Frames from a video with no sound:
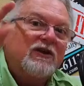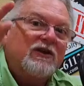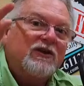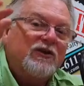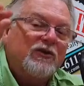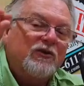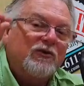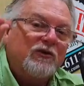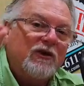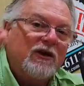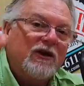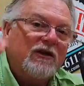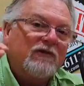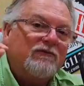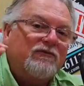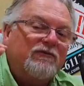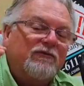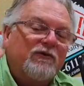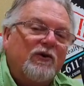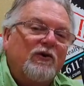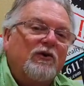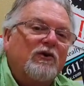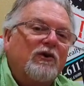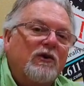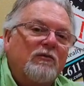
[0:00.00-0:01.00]
You get
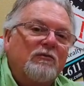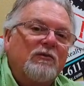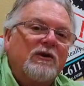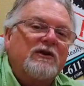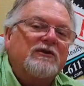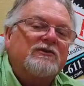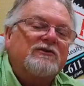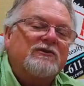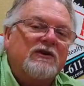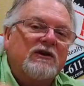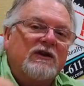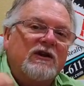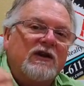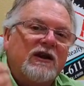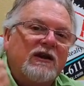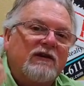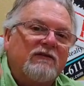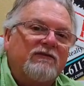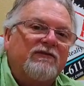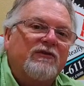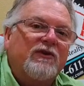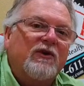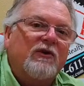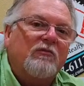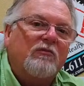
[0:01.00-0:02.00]
full commission
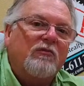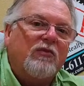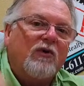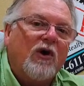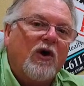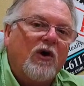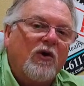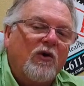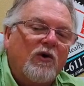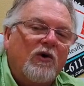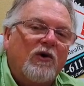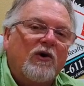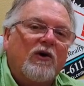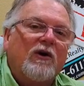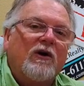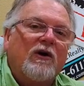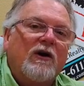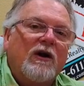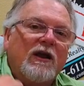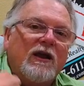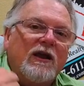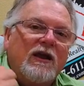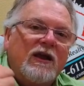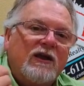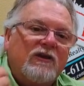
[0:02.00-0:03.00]
if the broker
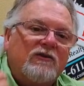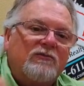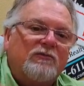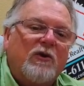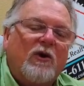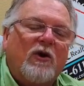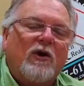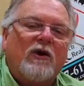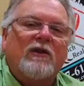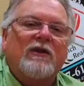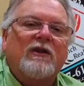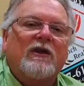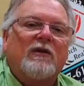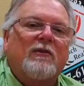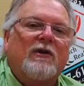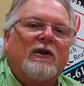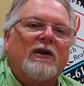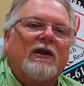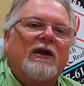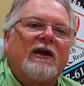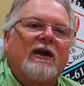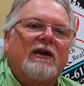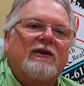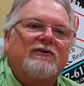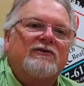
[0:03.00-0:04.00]
is part of the
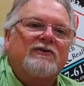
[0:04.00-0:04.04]
MLS.